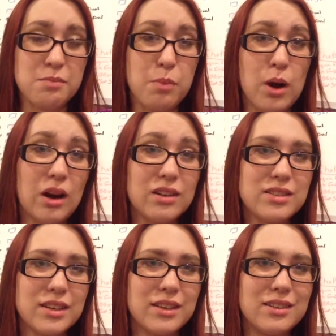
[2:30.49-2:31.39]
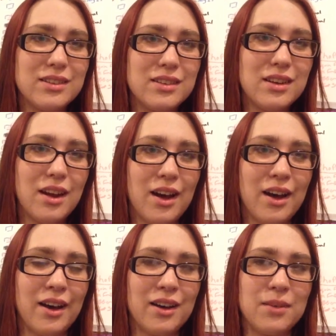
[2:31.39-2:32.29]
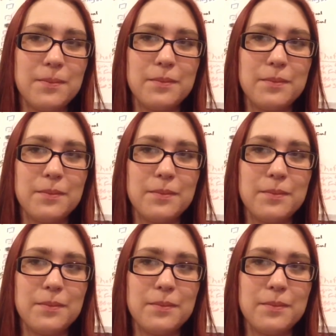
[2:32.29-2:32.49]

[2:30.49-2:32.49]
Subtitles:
person, I